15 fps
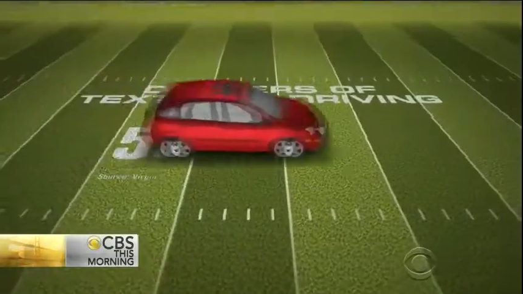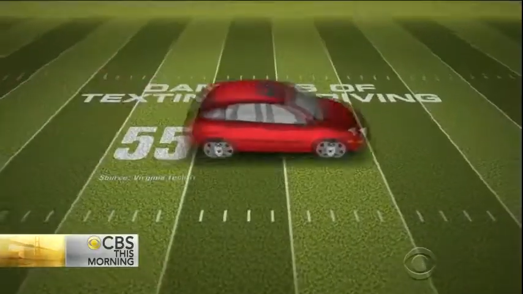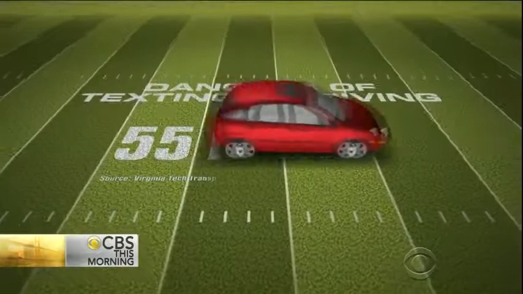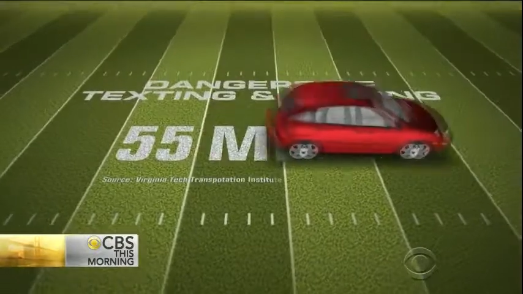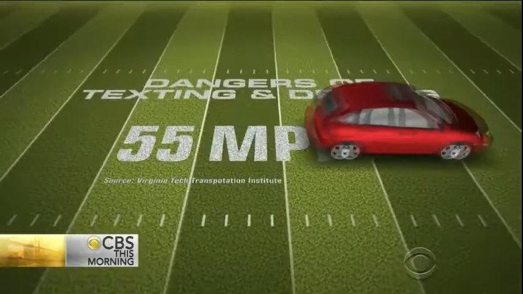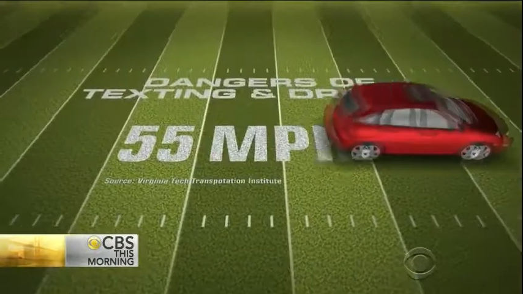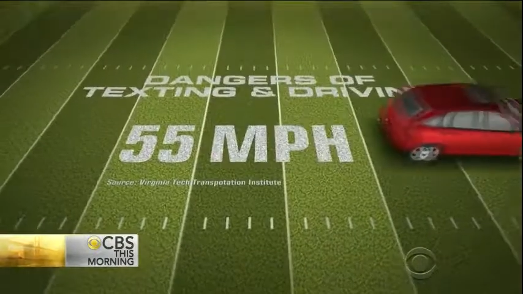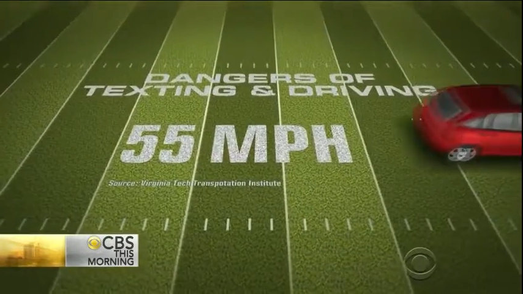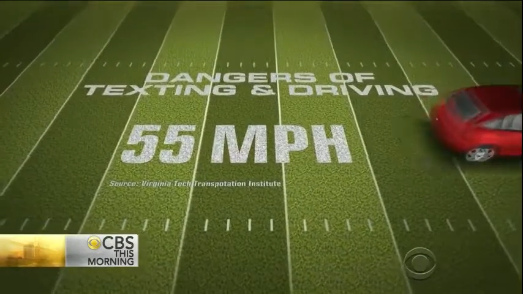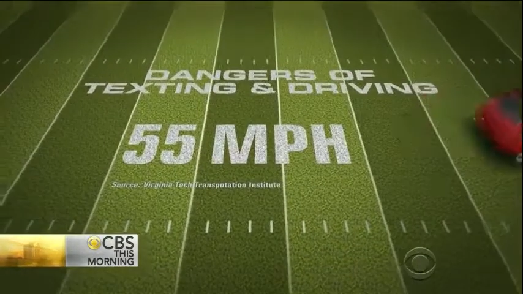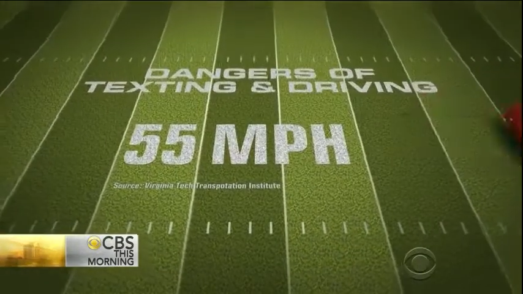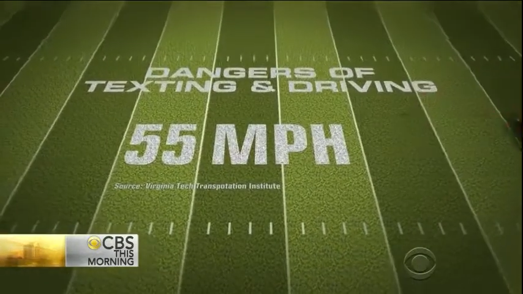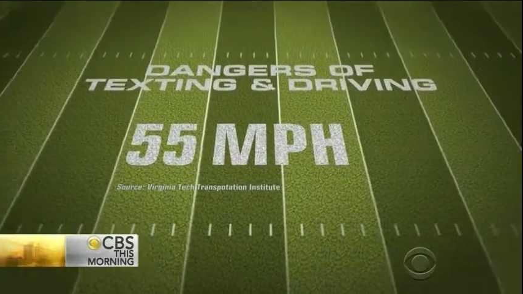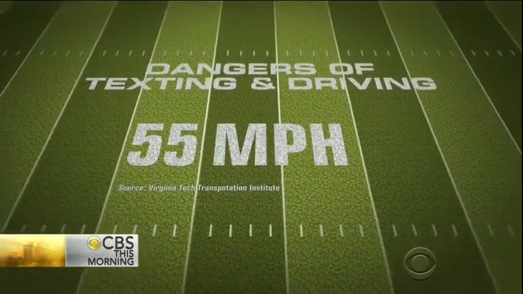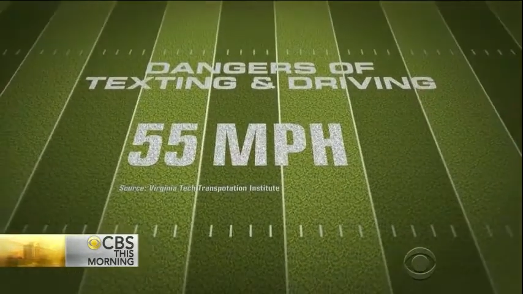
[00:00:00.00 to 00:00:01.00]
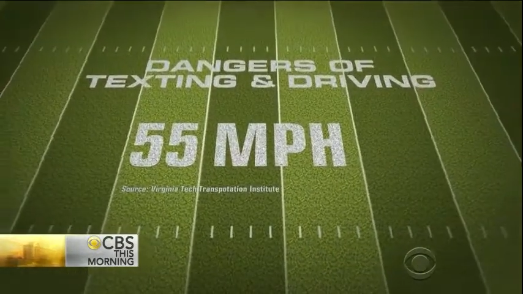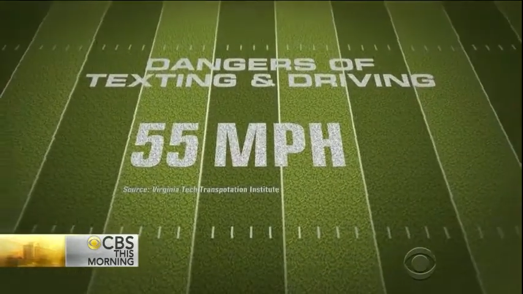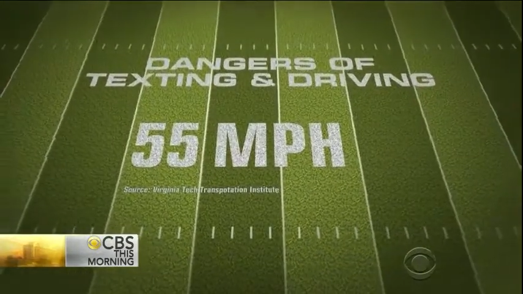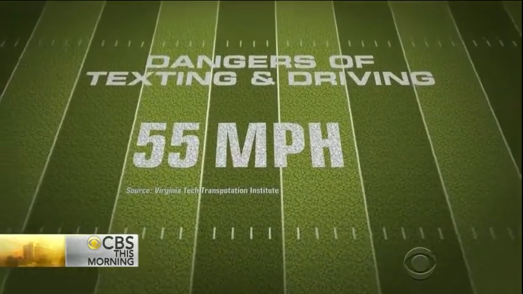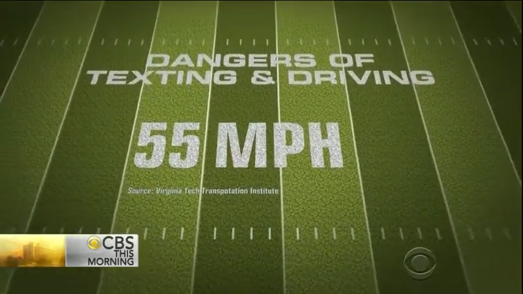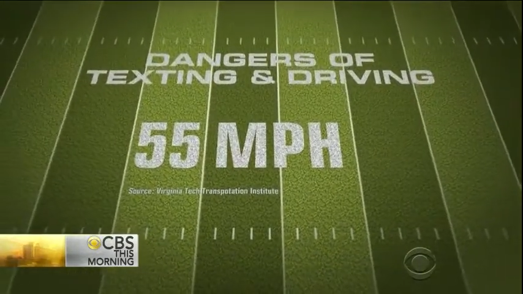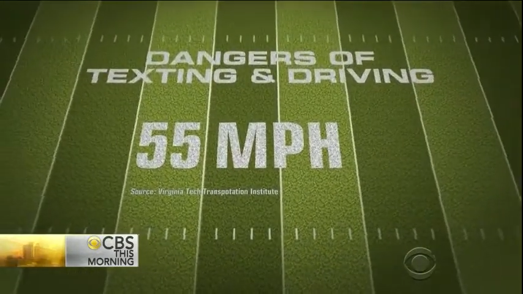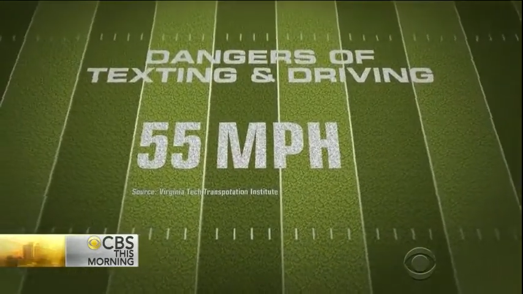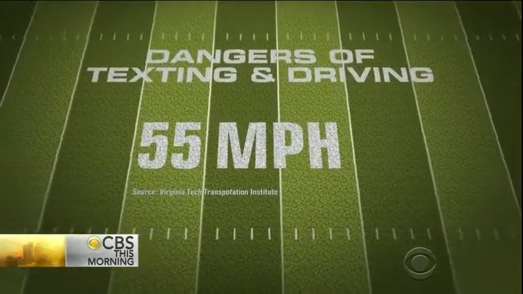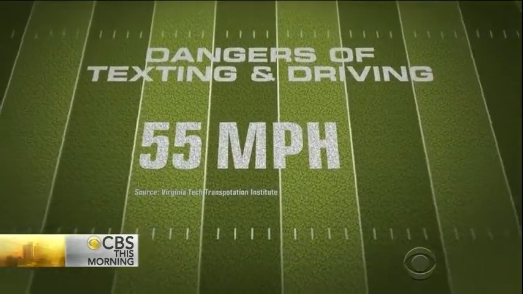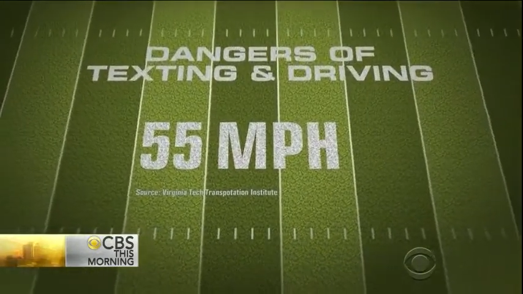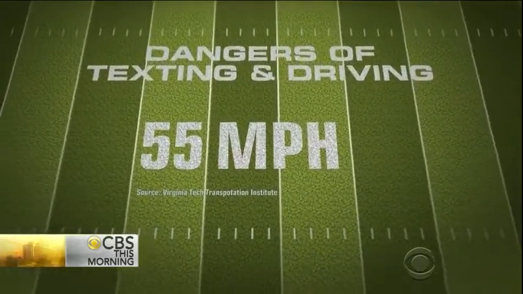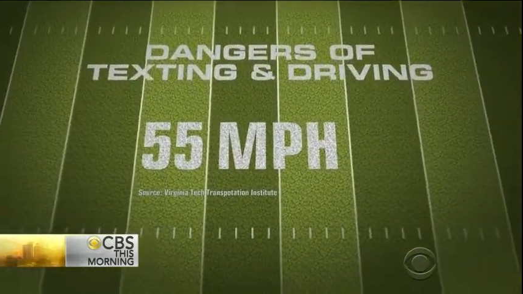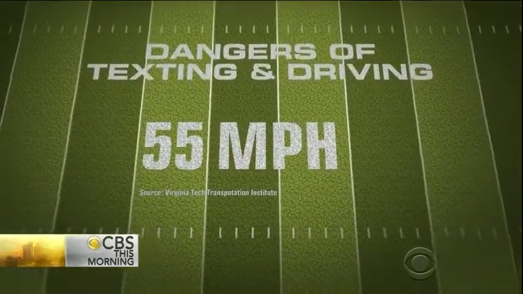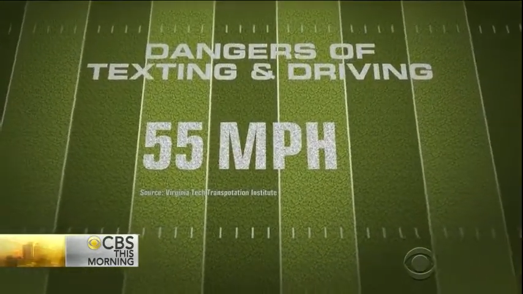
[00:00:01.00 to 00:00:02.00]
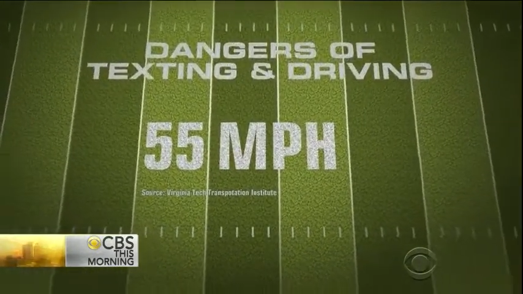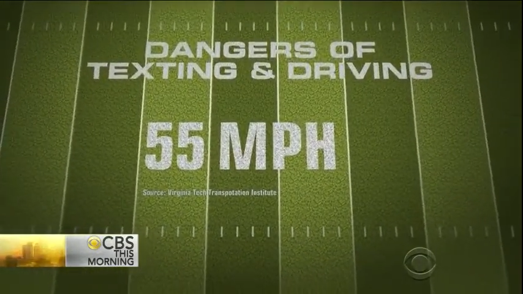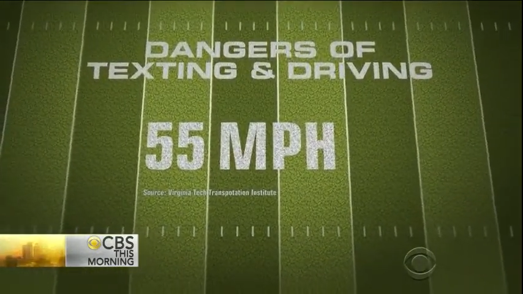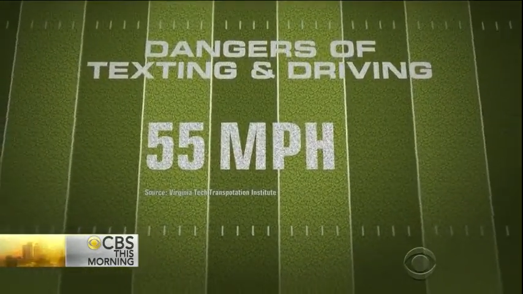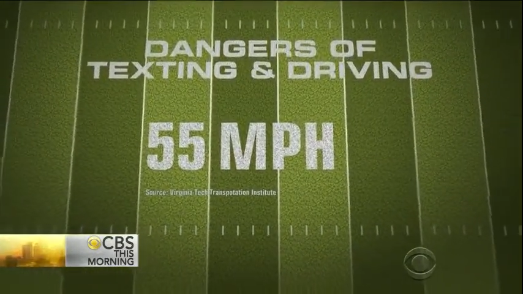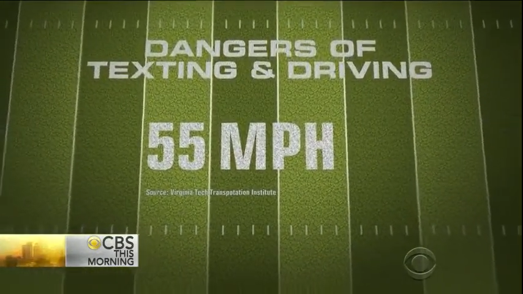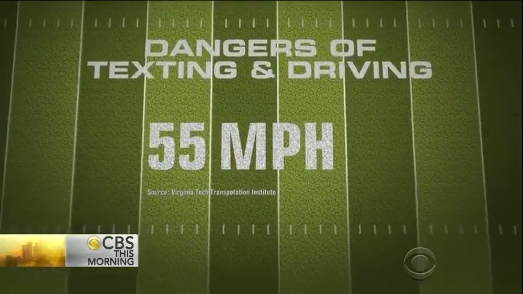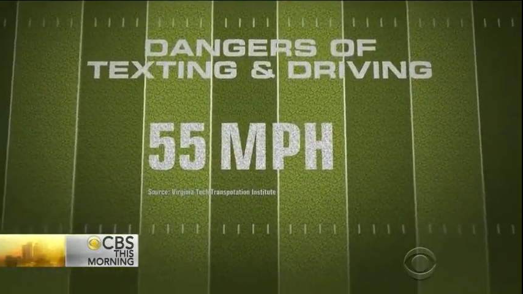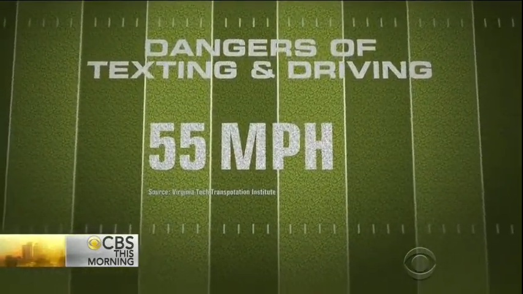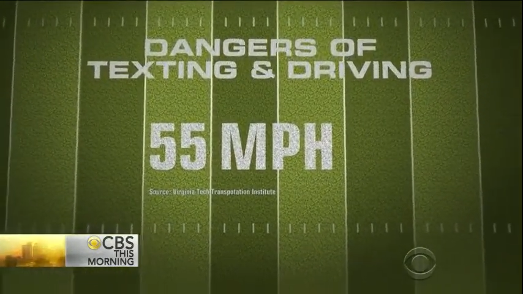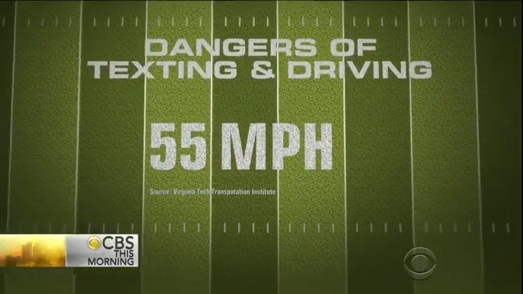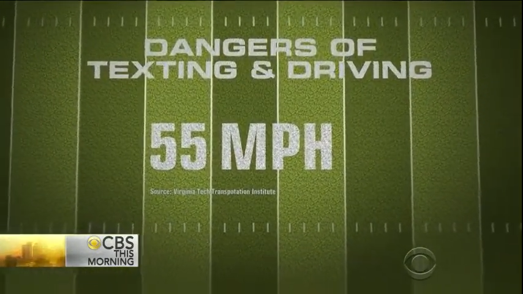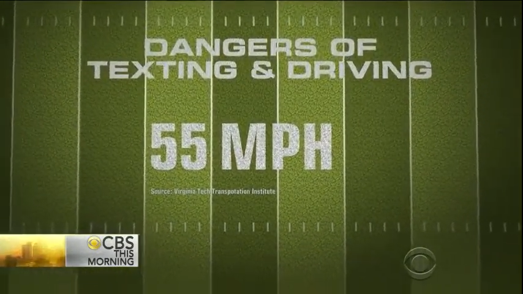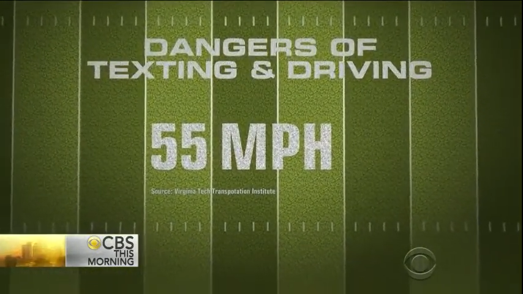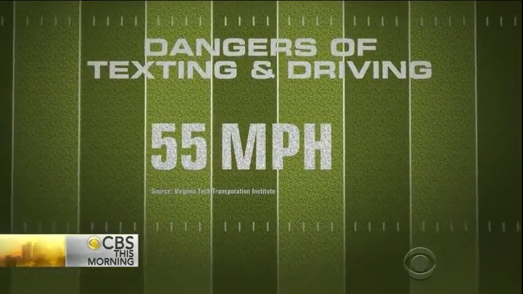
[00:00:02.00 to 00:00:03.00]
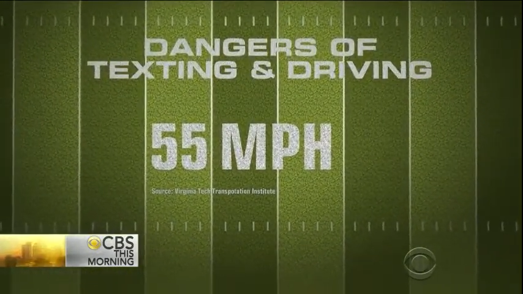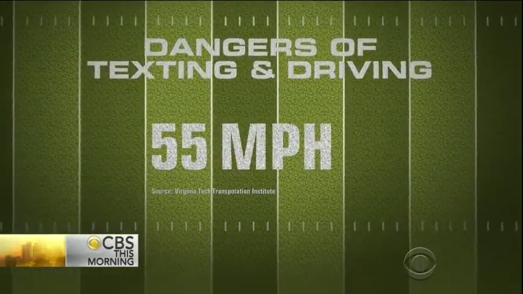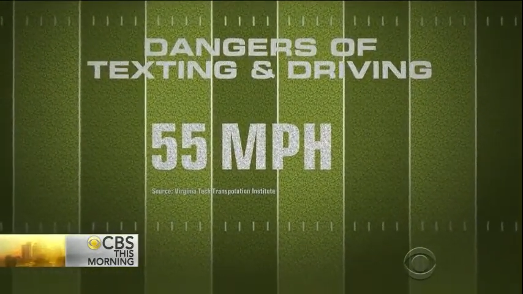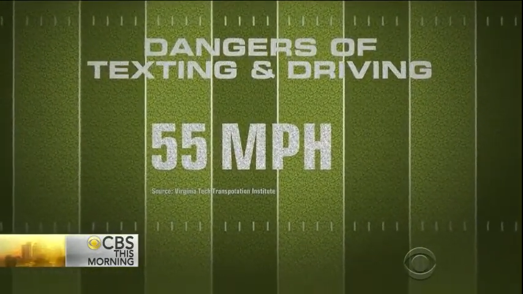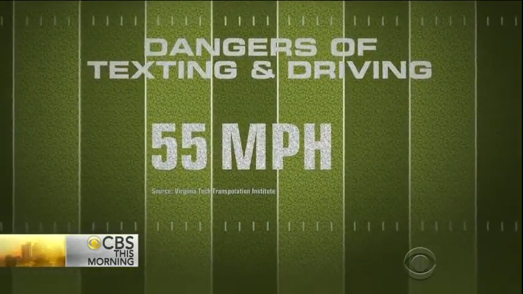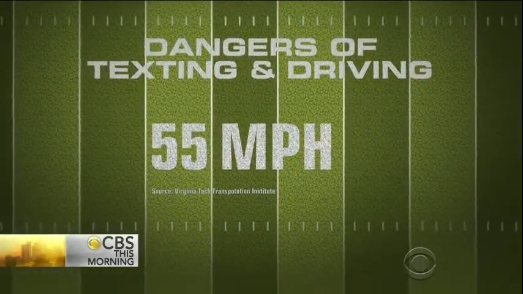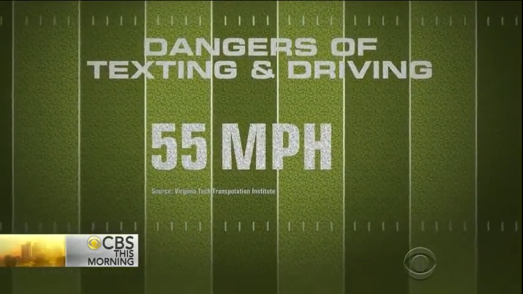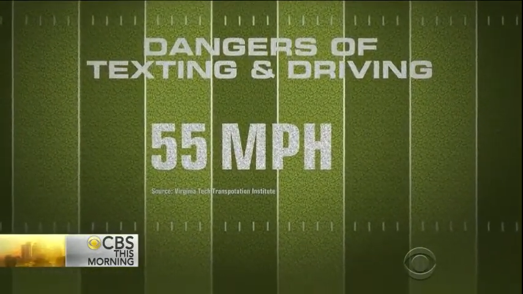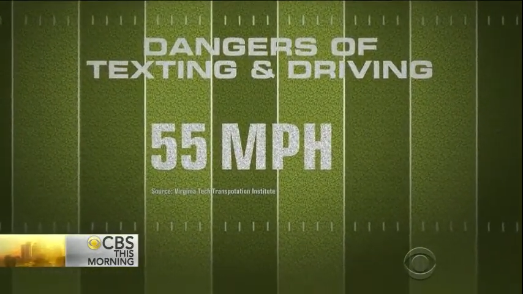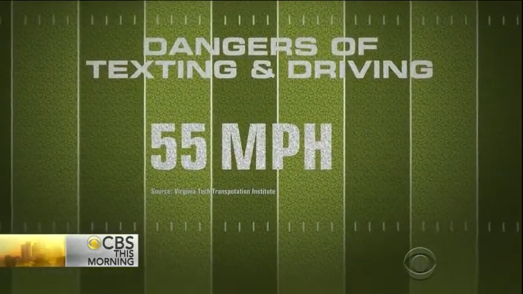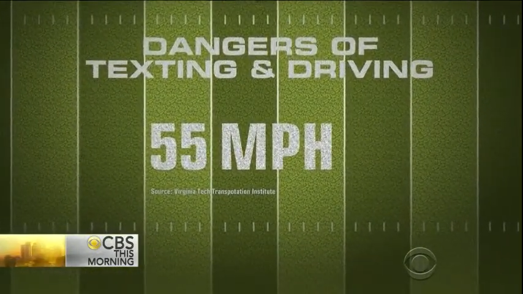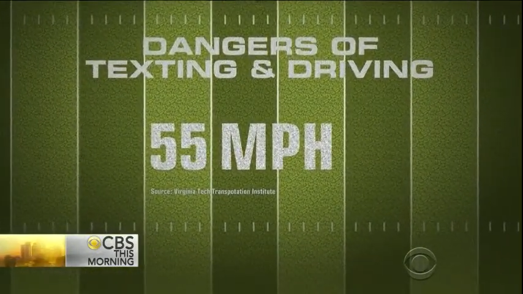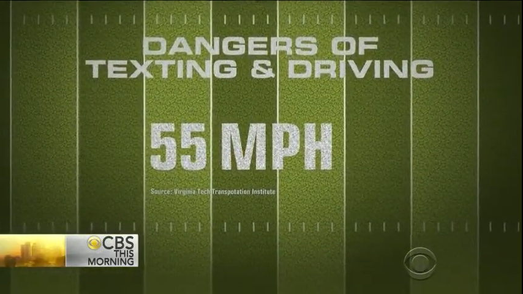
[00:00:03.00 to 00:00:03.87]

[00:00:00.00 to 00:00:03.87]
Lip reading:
(no speaker visible)